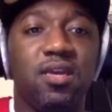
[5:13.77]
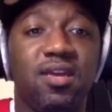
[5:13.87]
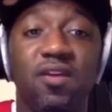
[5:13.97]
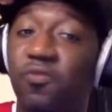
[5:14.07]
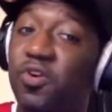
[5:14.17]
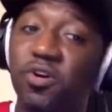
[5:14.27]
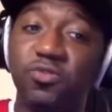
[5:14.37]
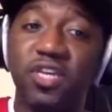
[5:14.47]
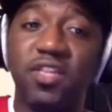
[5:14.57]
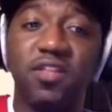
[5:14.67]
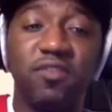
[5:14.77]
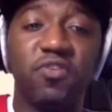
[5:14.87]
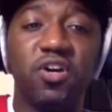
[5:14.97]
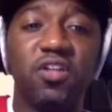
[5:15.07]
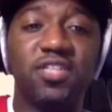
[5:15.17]
If you're gonna say that, if
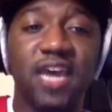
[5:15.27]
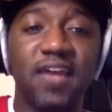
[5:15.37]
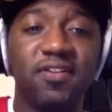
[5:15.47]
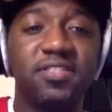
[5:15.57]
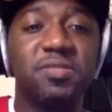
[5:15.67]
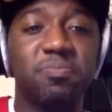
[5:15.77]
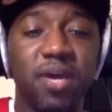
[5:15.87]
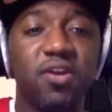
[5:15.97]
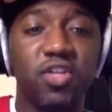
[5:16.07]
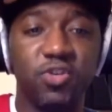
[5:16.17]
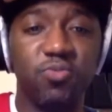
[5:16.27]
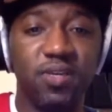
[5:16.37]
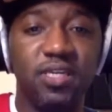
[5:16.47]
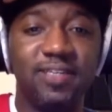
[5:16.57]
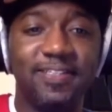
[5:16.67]
you're gonna title this as better
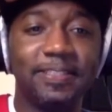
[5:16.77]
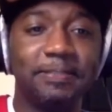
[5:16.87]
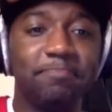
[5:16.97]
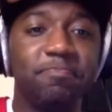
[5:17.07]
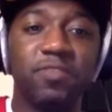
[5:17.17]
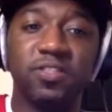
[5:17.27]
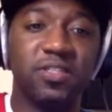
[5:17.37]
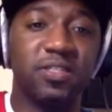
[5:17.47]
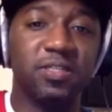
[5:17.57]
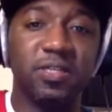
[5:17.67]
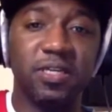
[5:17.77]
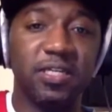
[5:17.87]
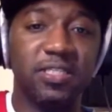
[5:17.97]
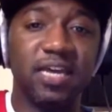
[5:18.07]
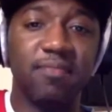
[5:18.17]
QB,
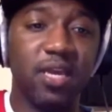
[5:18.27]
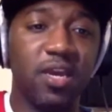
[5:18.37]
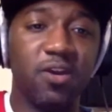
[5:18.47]
it's gotta be